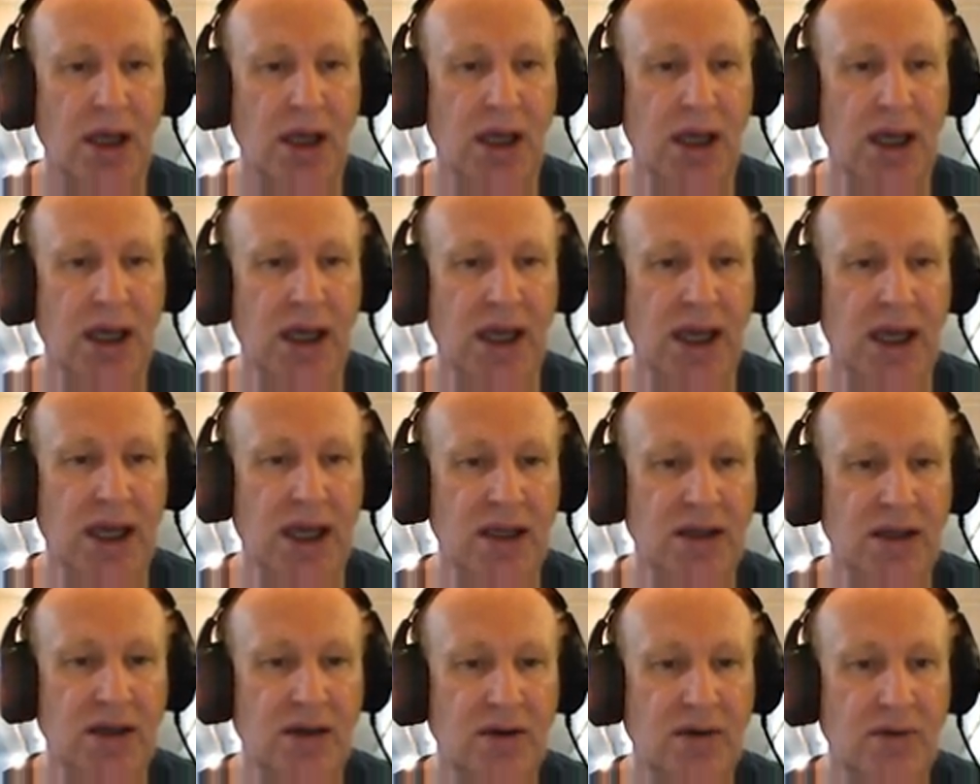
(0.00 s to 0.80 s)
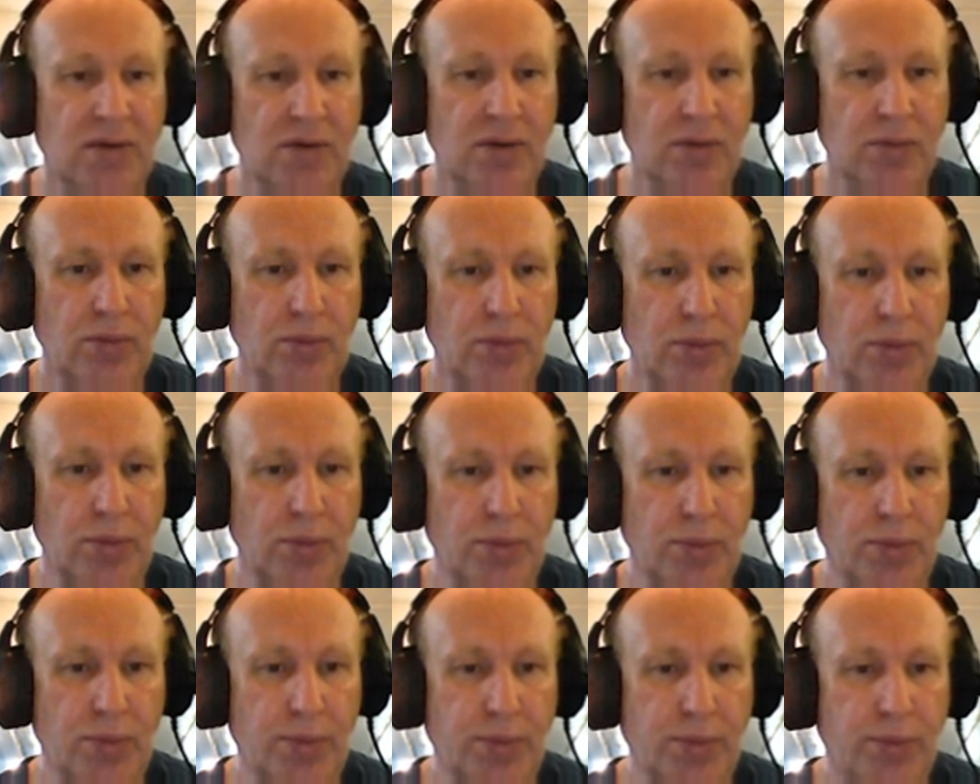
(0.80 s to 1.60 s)
And
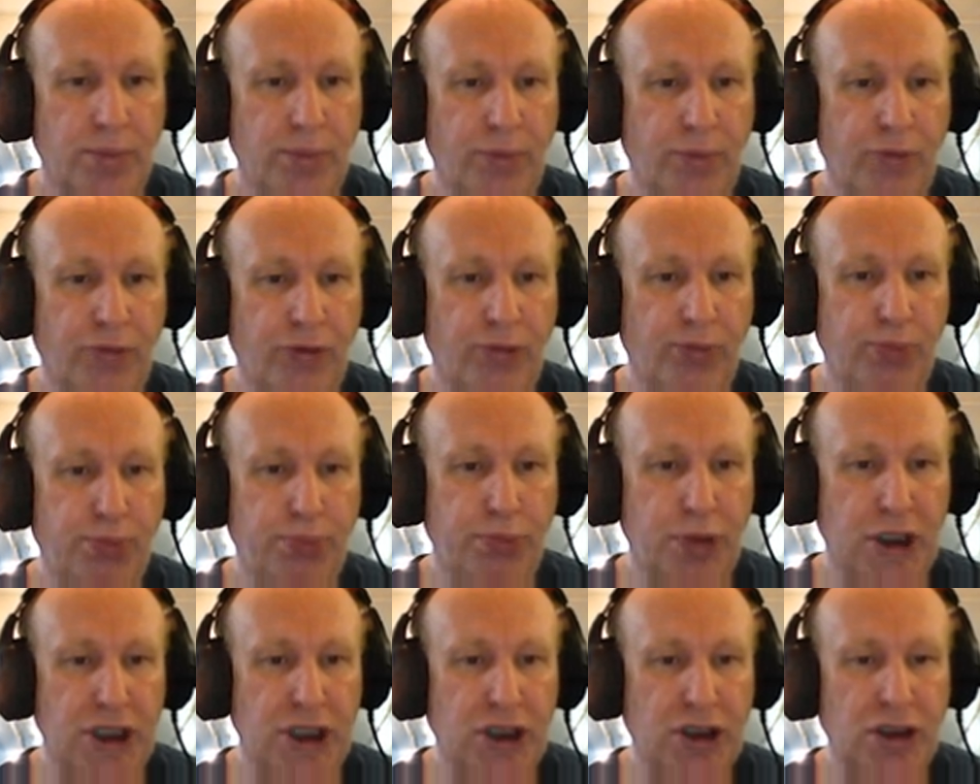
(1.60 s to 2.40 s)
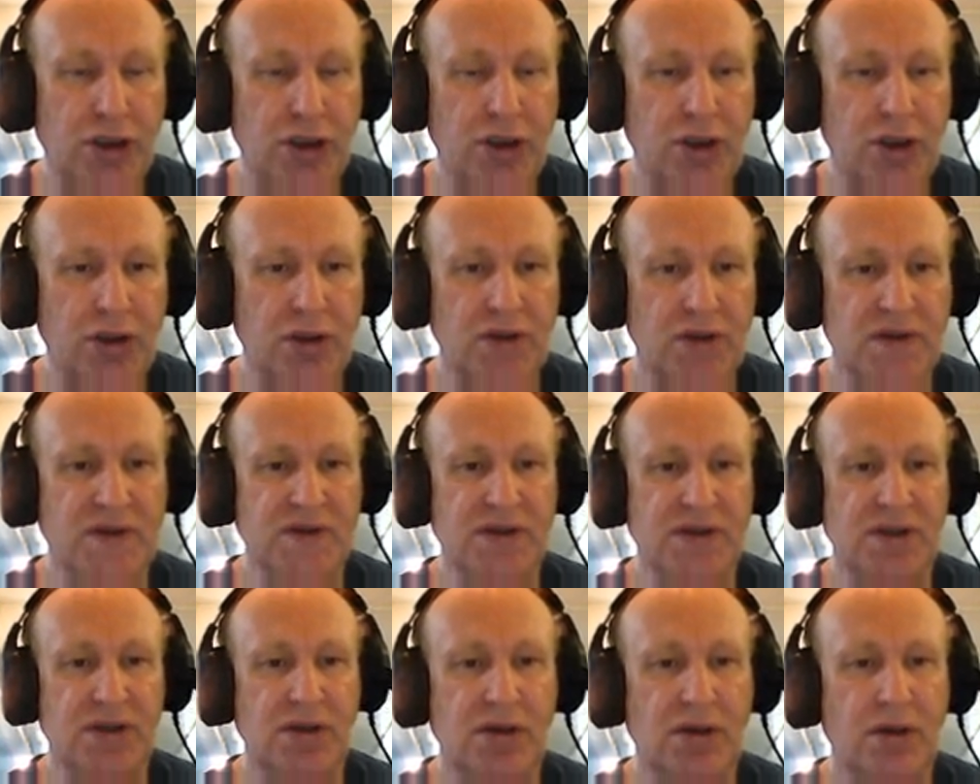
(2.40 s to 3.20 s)

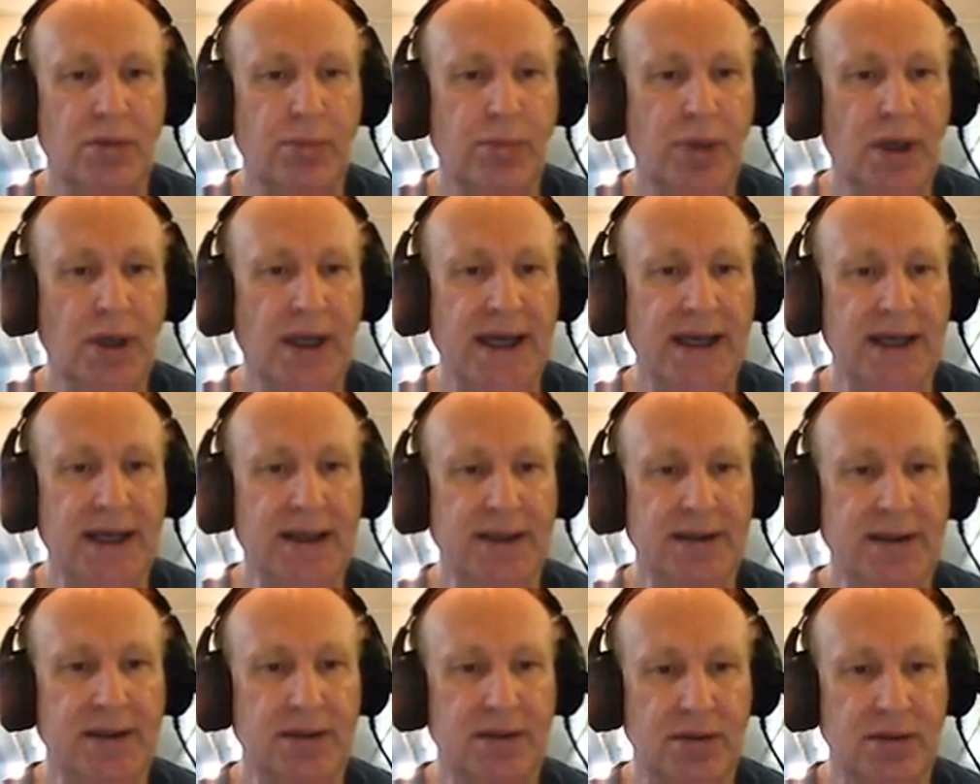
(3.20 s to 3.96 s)
because black